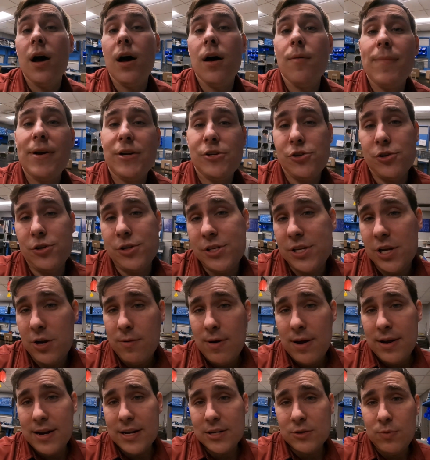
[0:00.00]
make sure you stick
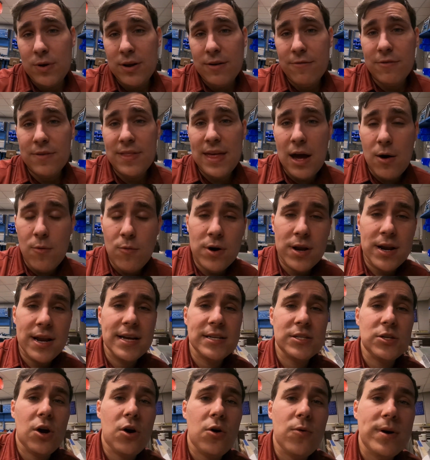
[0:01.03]
around next week for that one.
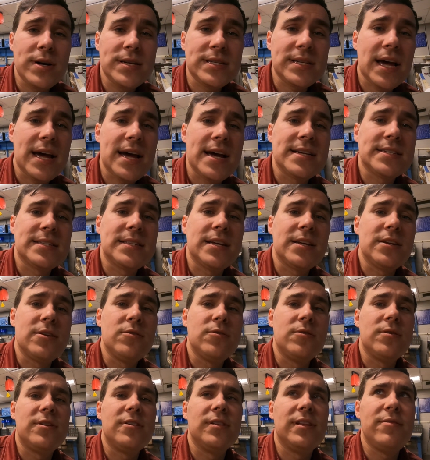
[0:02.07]
As always, I ask that
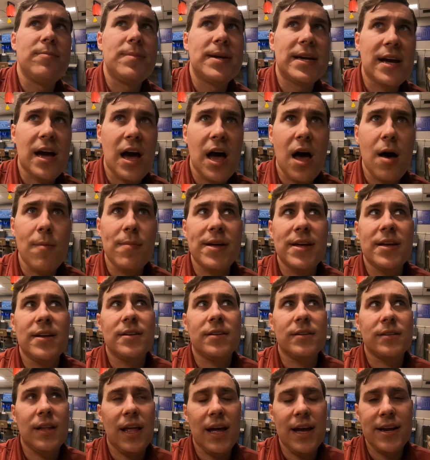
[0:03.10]
you leave me a
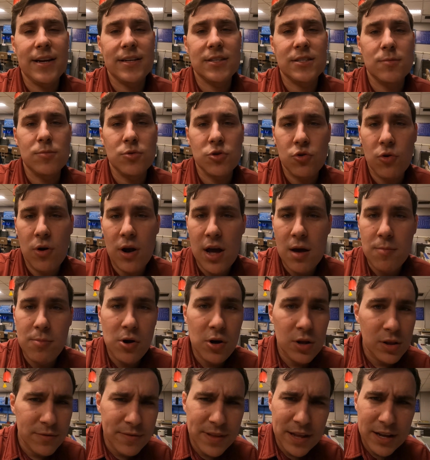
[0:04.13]
comment, like, subscribe,
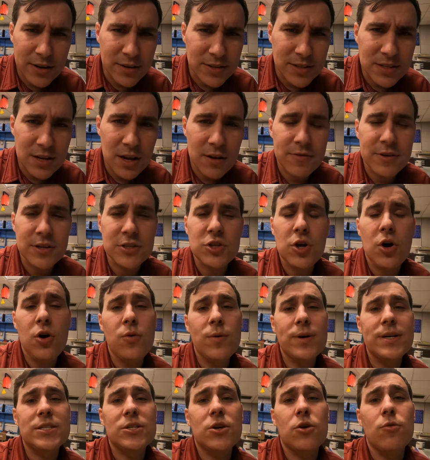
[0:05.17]
all of that good stuff. And as
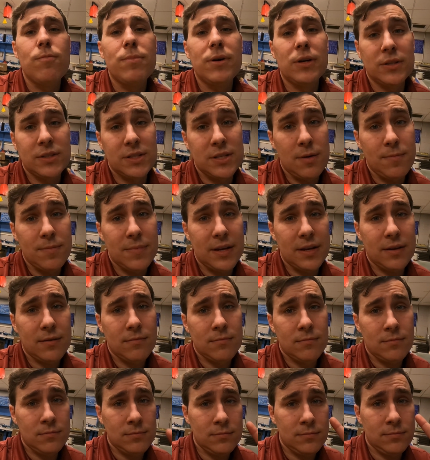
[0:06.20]
always, go build something
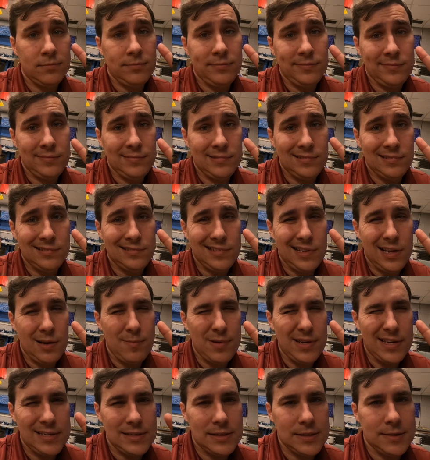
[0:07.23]

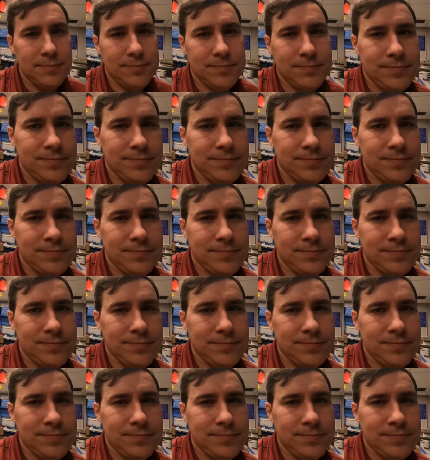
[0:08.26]
and be easy.